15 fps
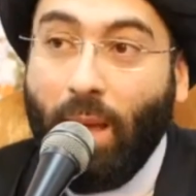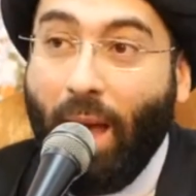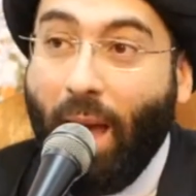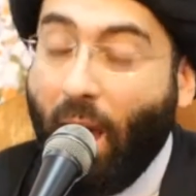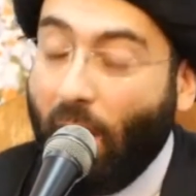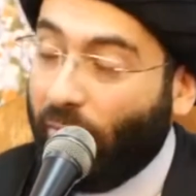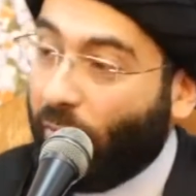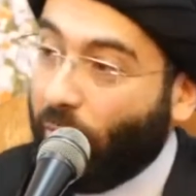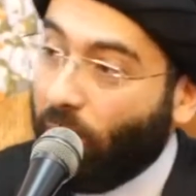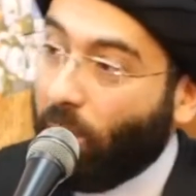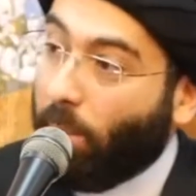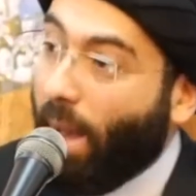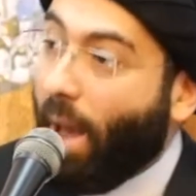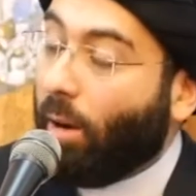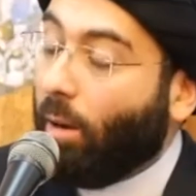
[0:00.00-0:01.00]
After the
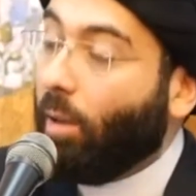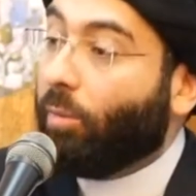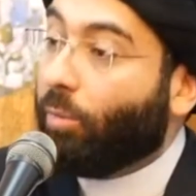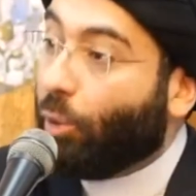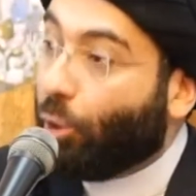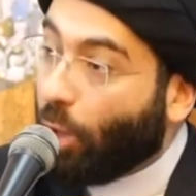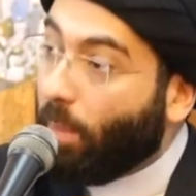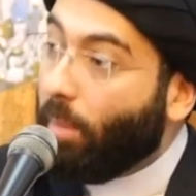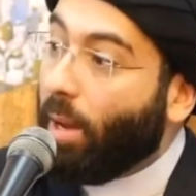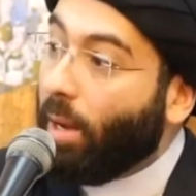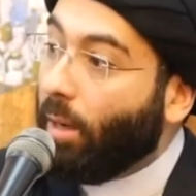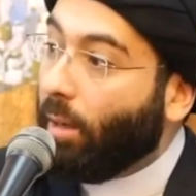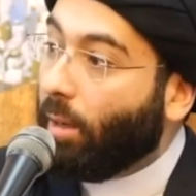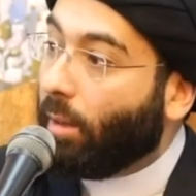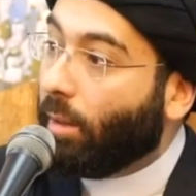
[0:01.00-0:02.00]
battle of Jamal,
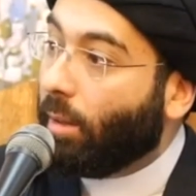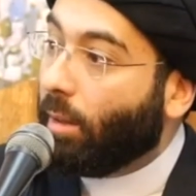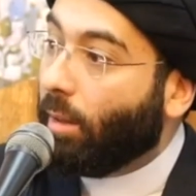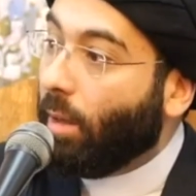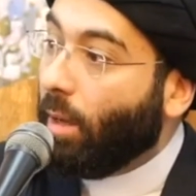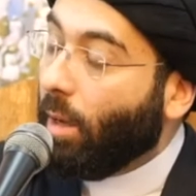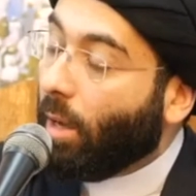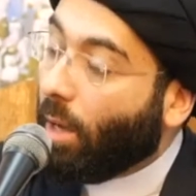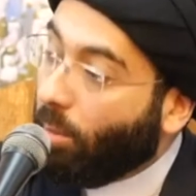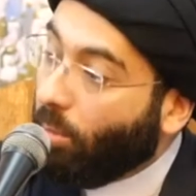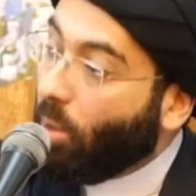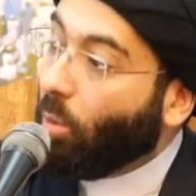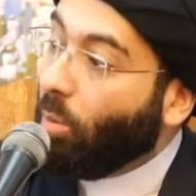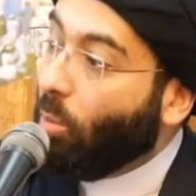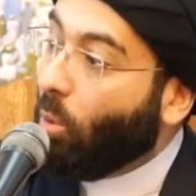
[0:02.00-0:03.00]

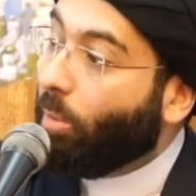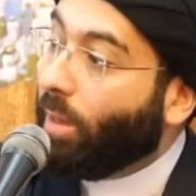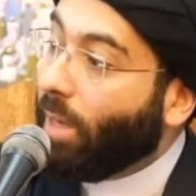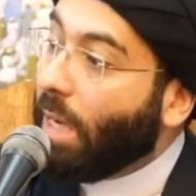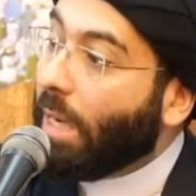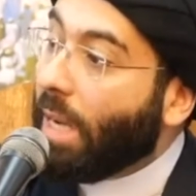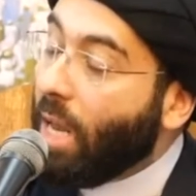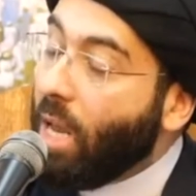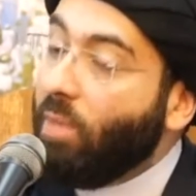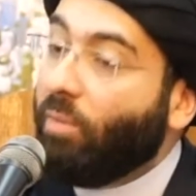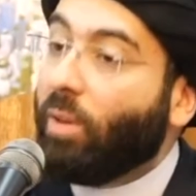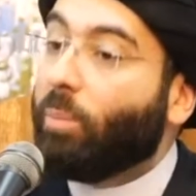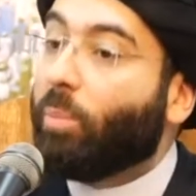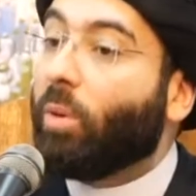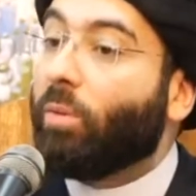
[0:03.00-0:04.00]
Amir al-Mu'mineen
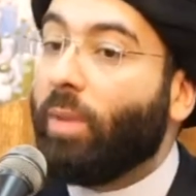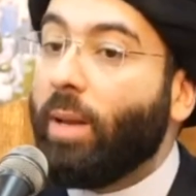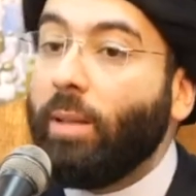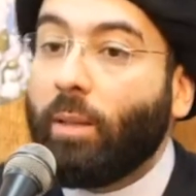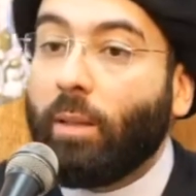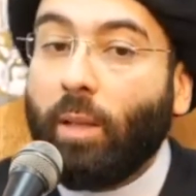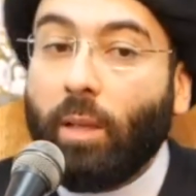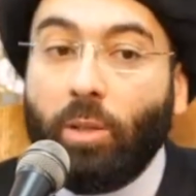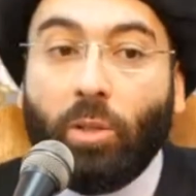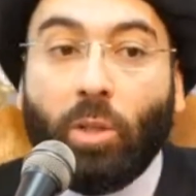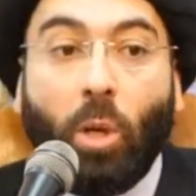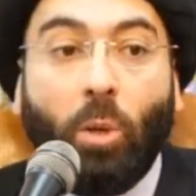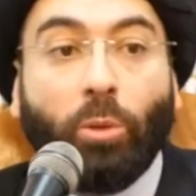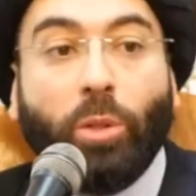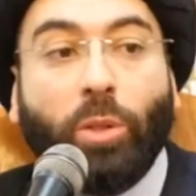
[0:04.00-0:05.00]
even prevented his
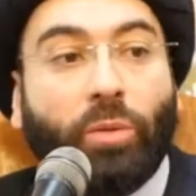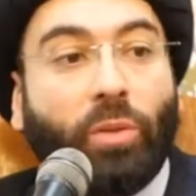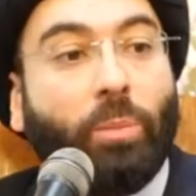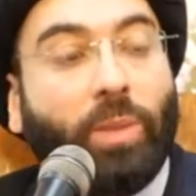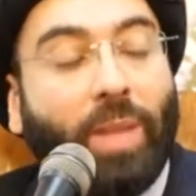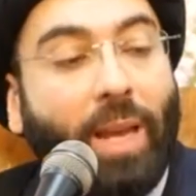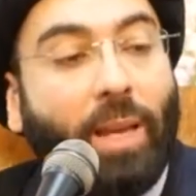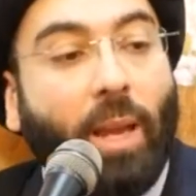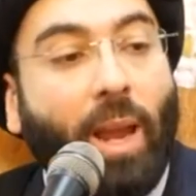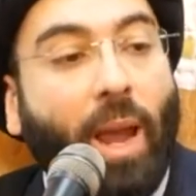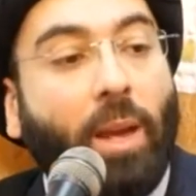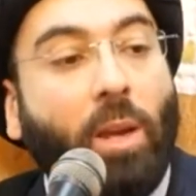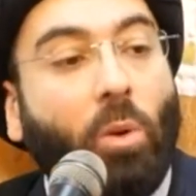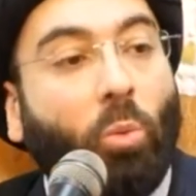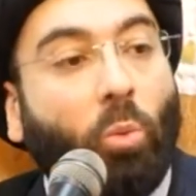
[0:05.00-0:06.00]
soldiers from taking
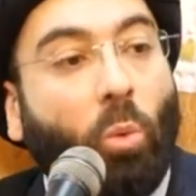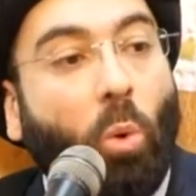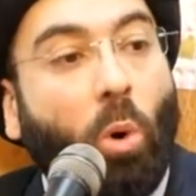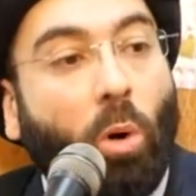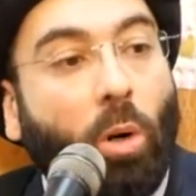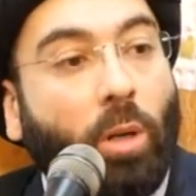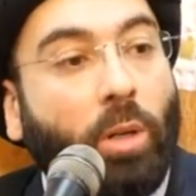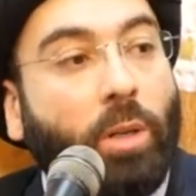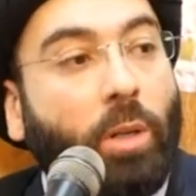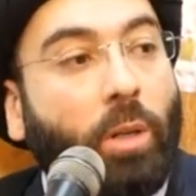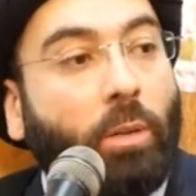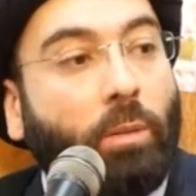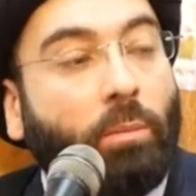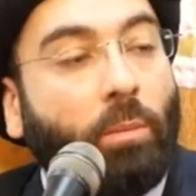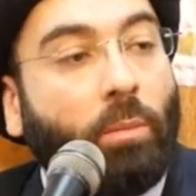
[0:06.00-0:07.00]
any war
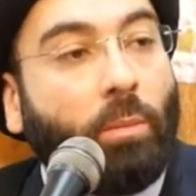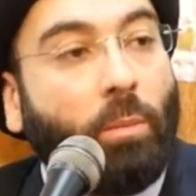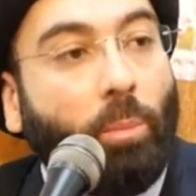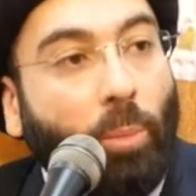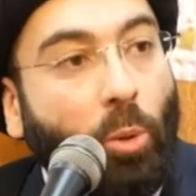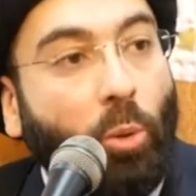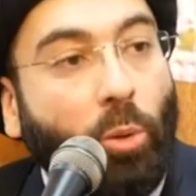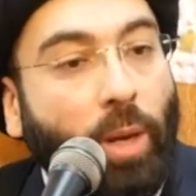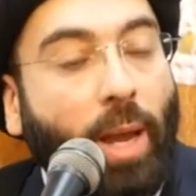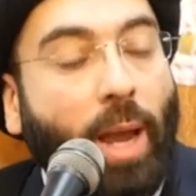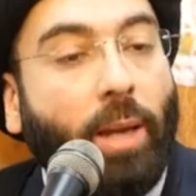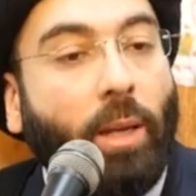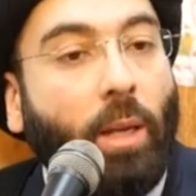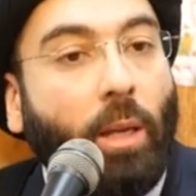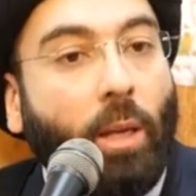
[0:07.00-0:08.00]
booty,
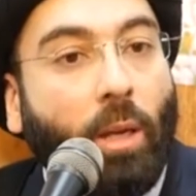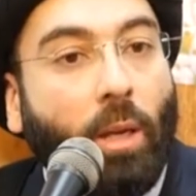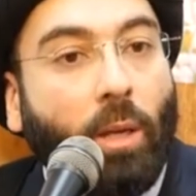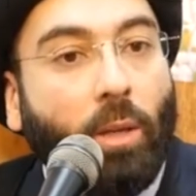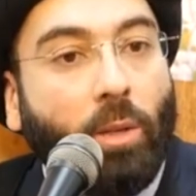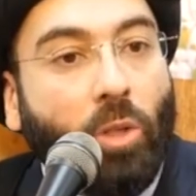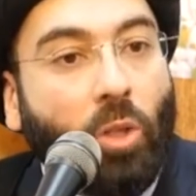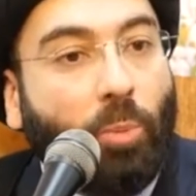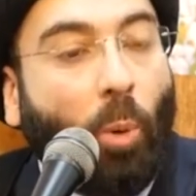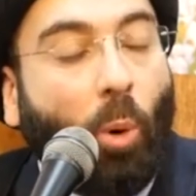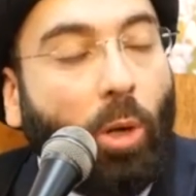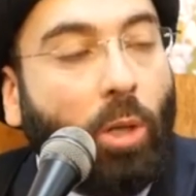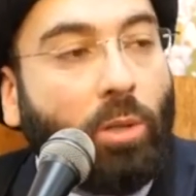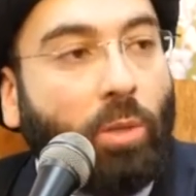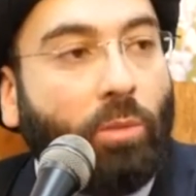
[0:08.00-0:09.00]
any
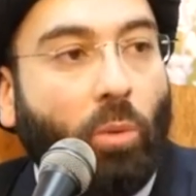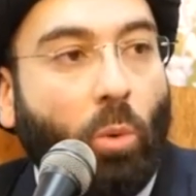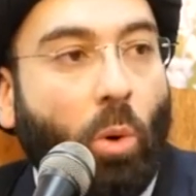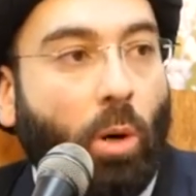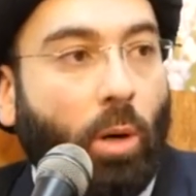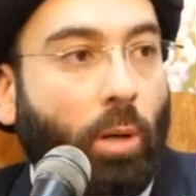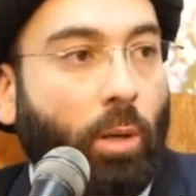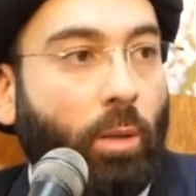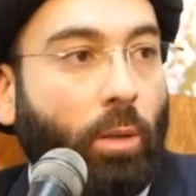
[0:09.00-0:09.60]
spoils of war.